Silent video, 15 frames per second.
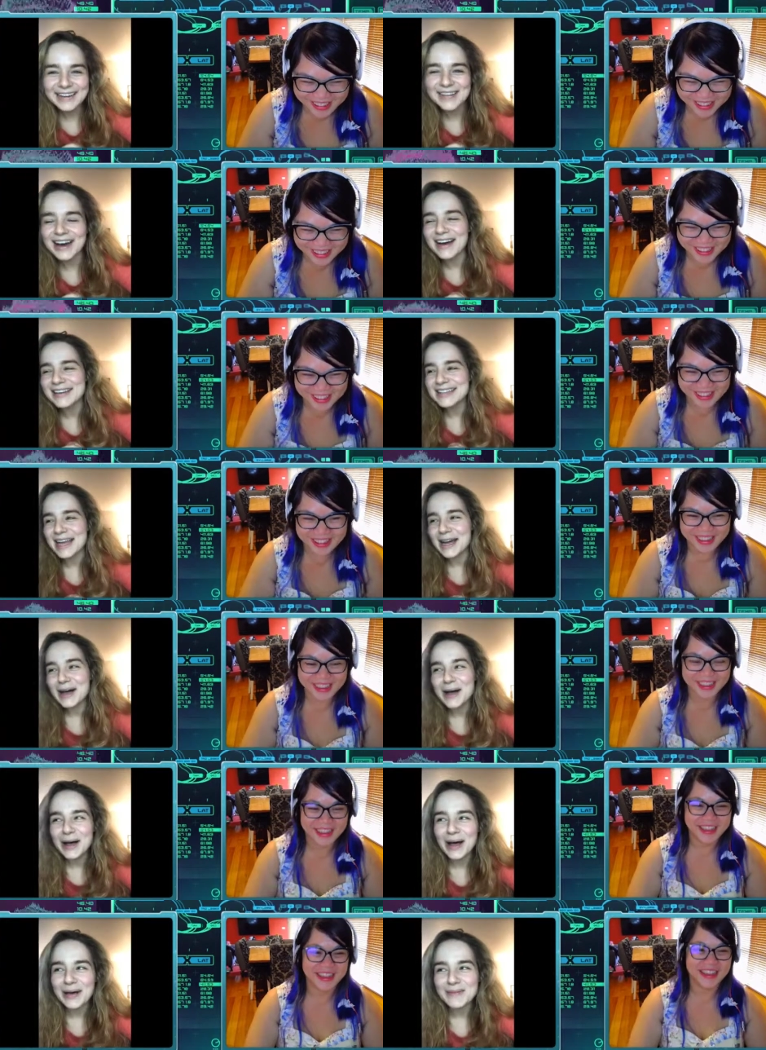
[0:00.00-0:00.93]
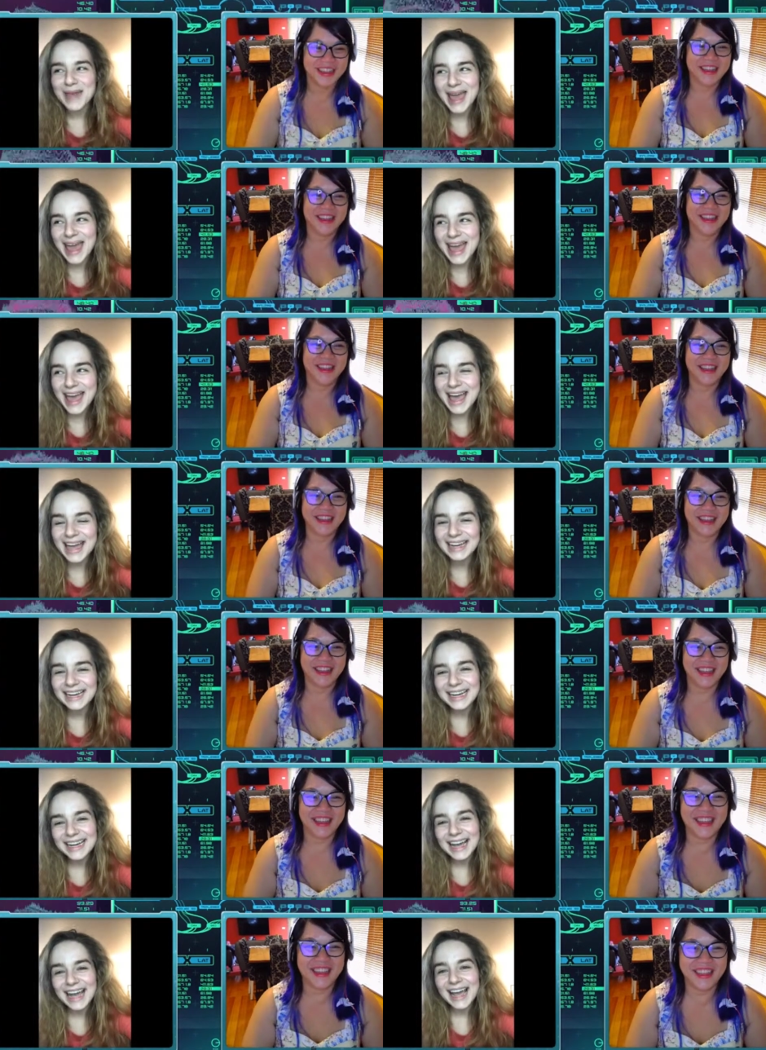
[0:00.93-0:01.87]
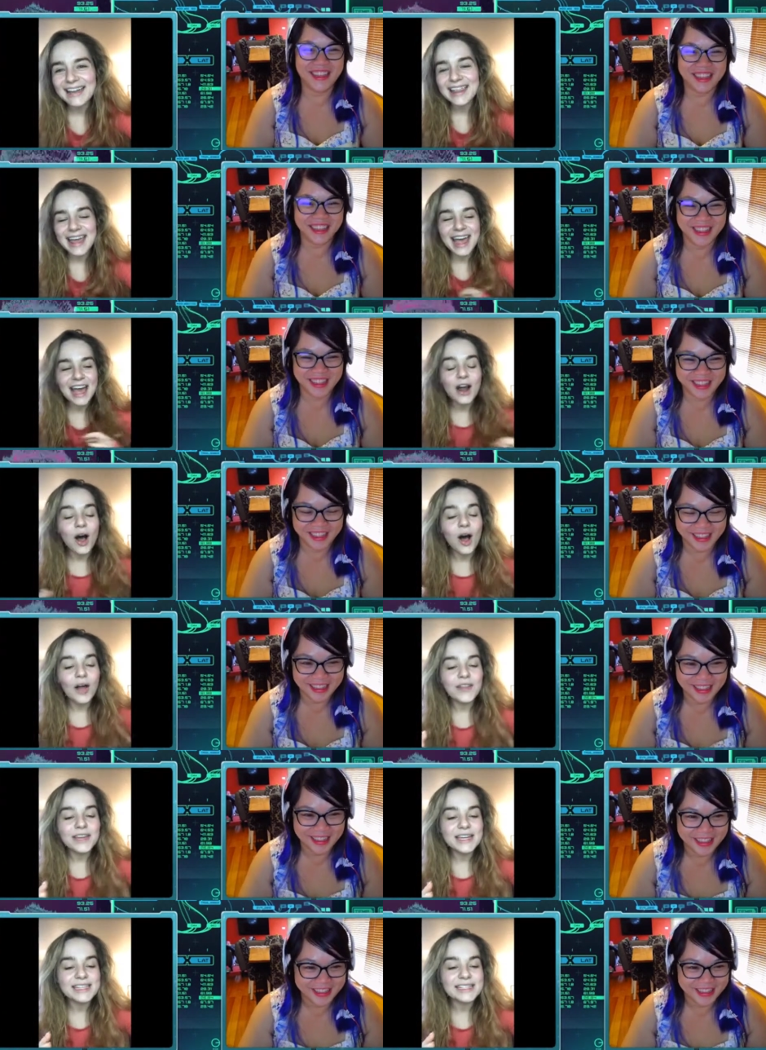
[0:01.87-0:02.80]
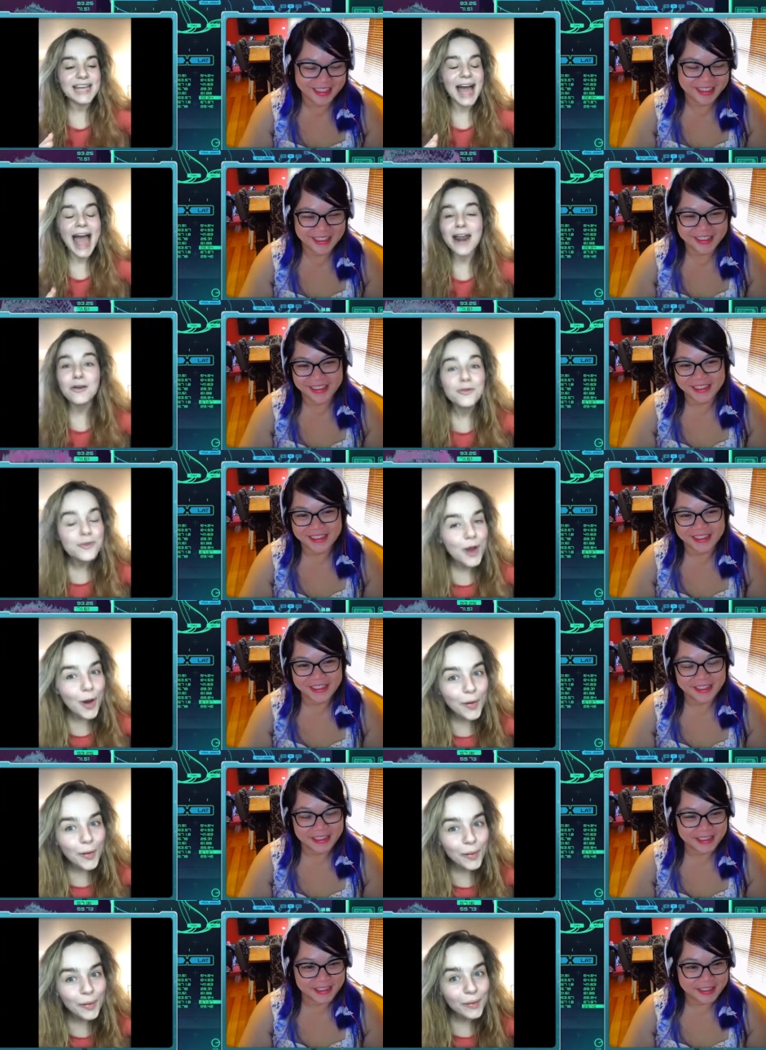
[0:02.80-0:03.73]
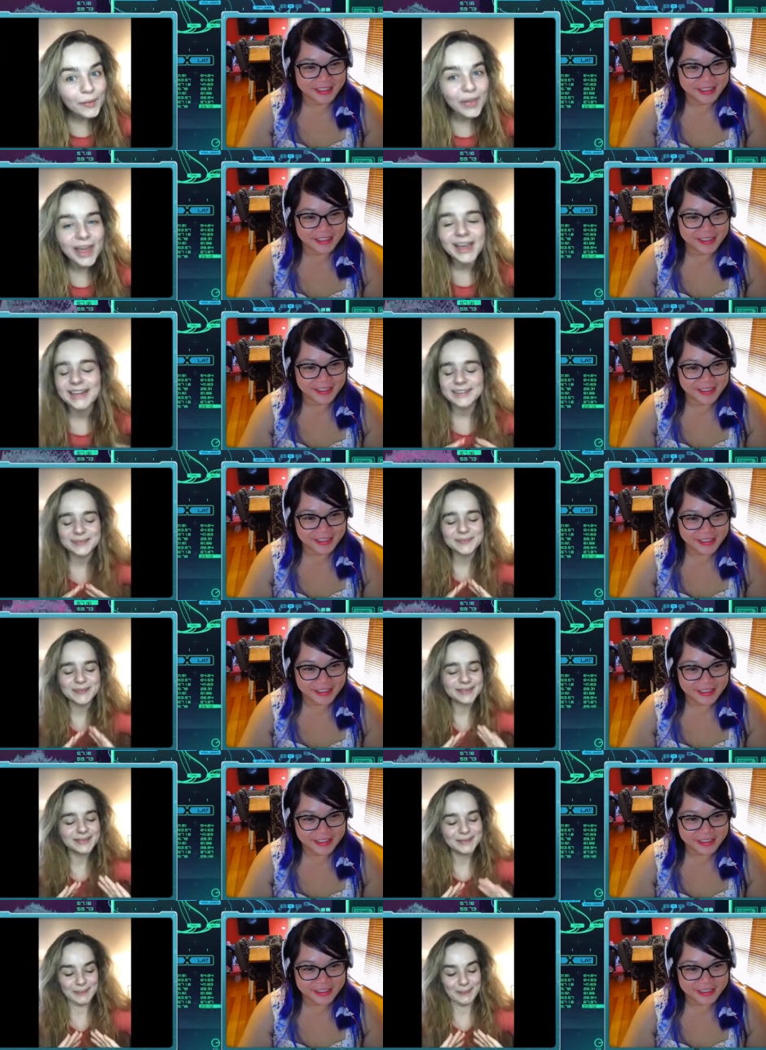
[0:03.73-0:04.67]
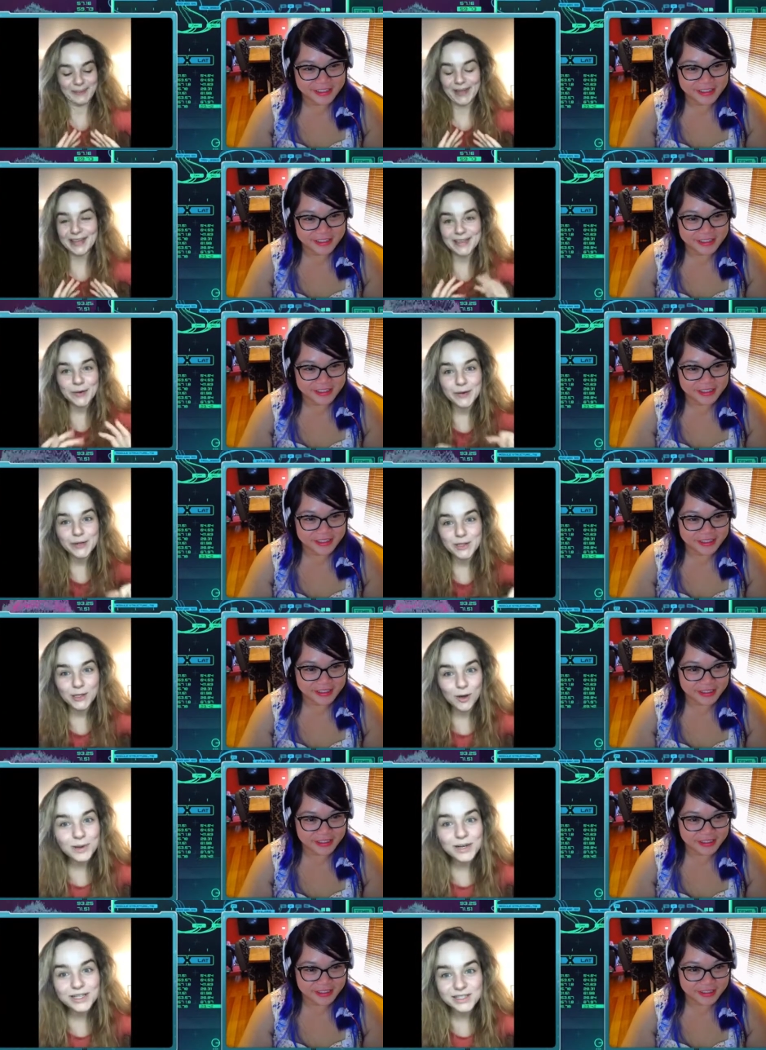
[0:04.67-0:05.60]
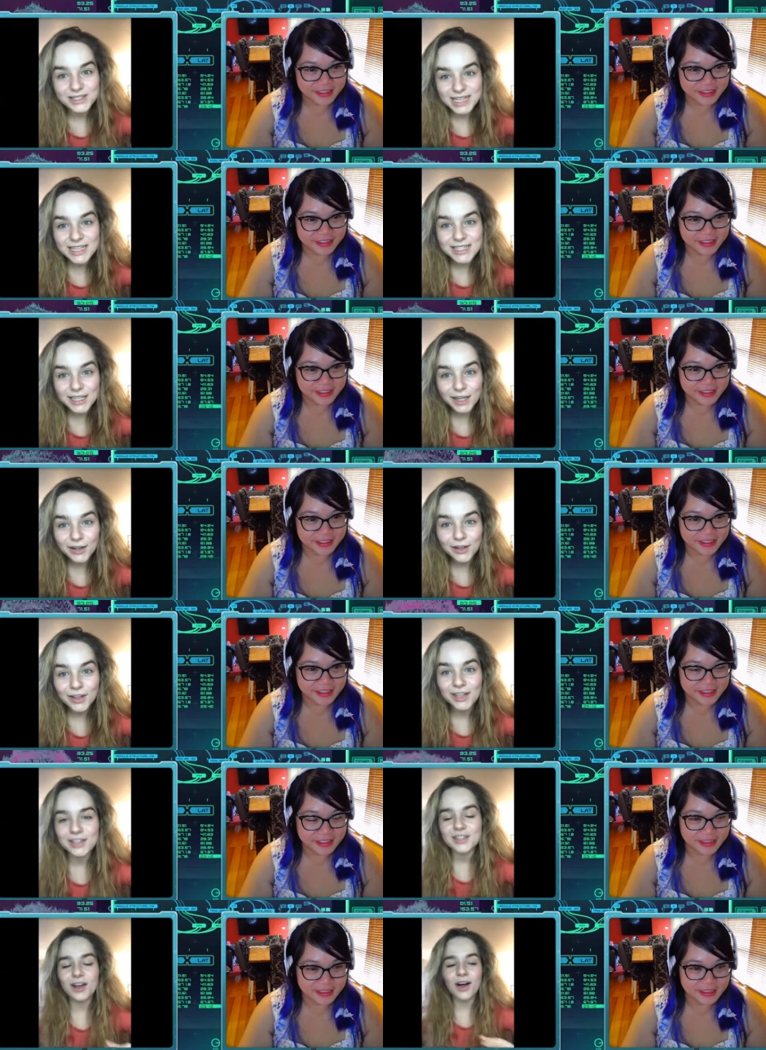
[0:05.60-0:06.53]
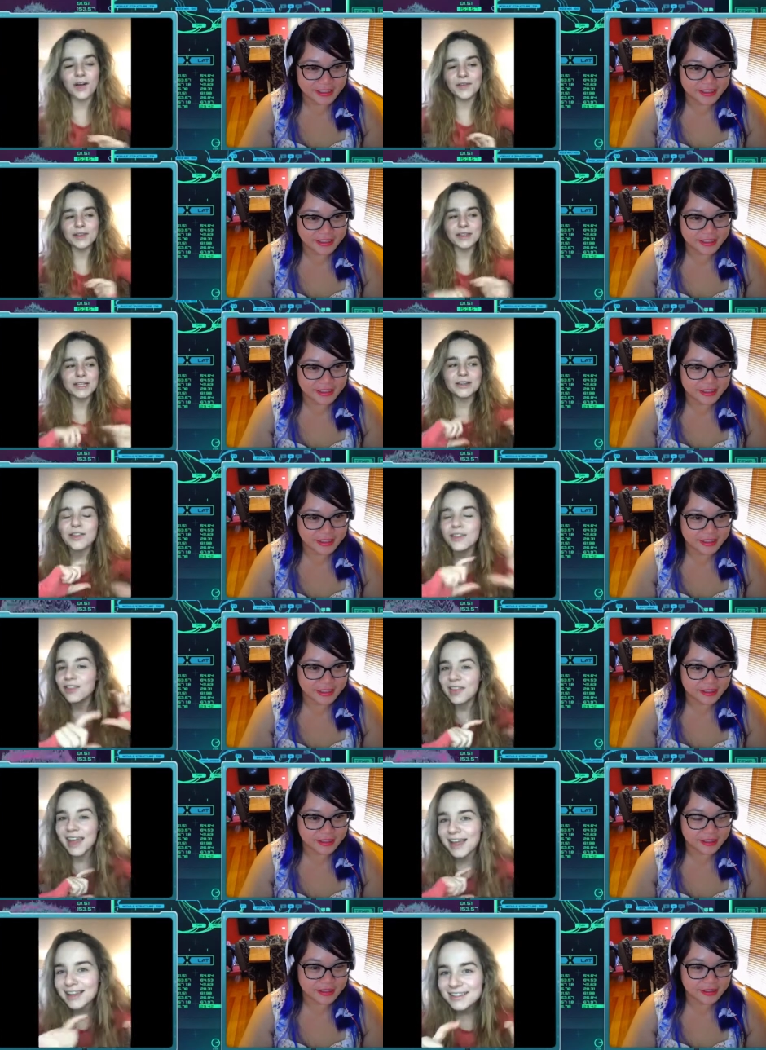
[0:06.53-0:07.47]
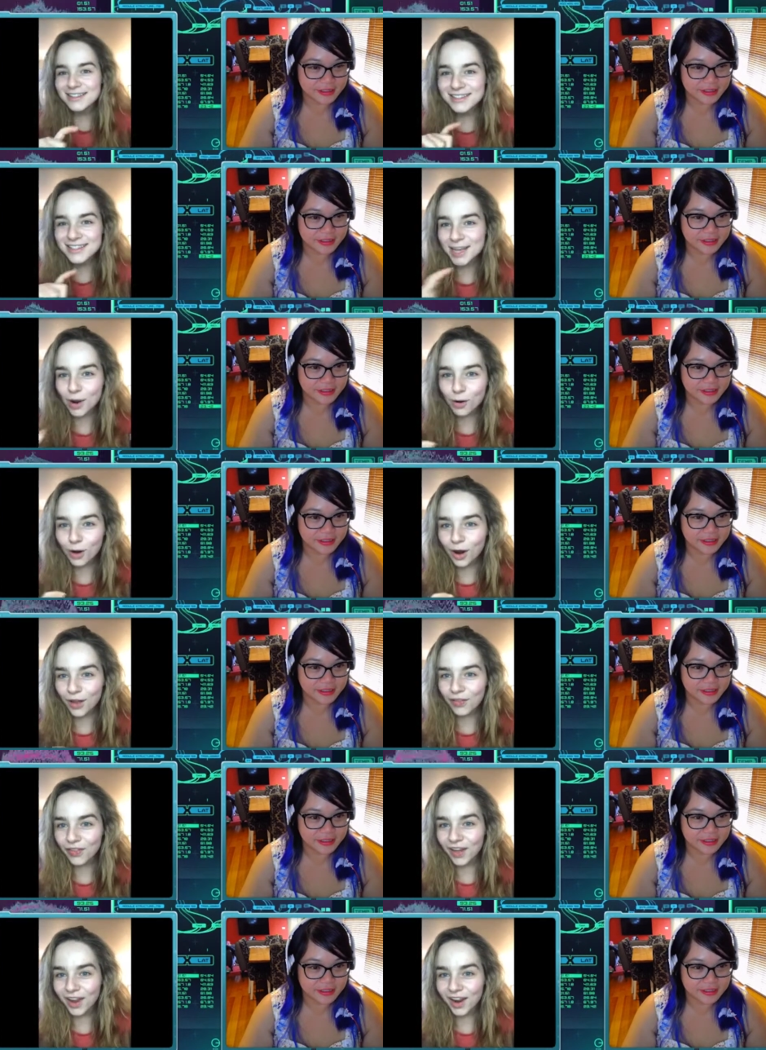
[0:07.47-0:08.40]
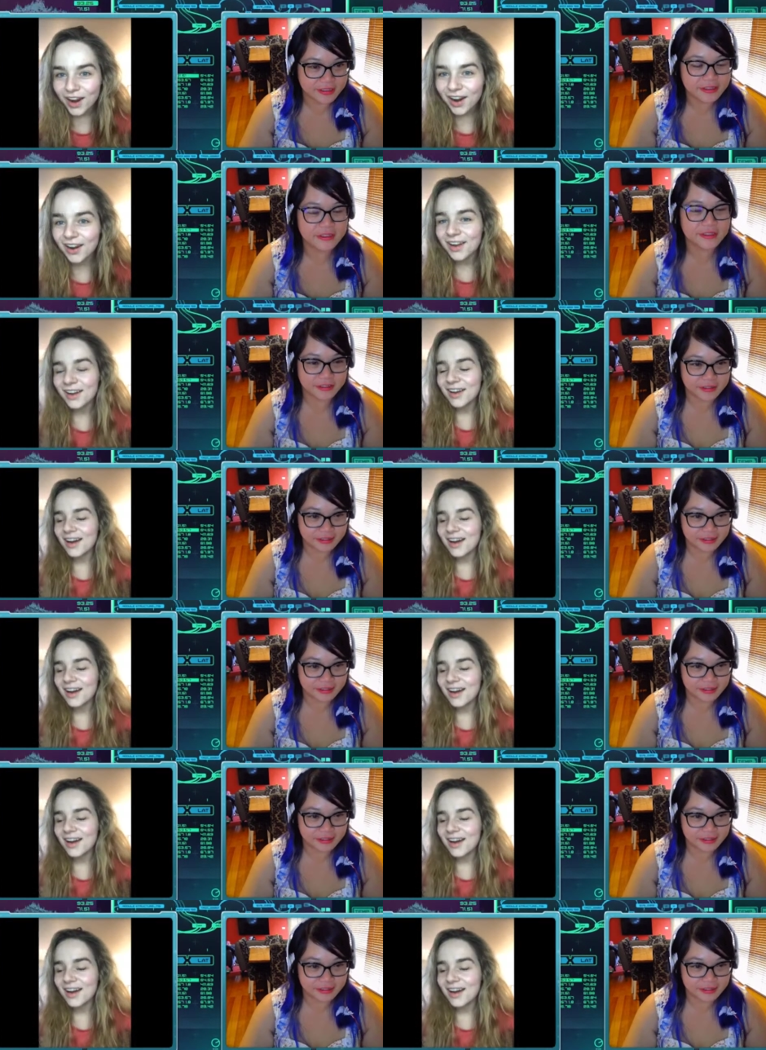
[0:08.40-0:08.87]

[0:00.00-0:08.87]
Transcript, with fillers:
Speaker 1: But I was like, oh man. And they had all these, I don't know, like there was so much detail into all the little things that were on there.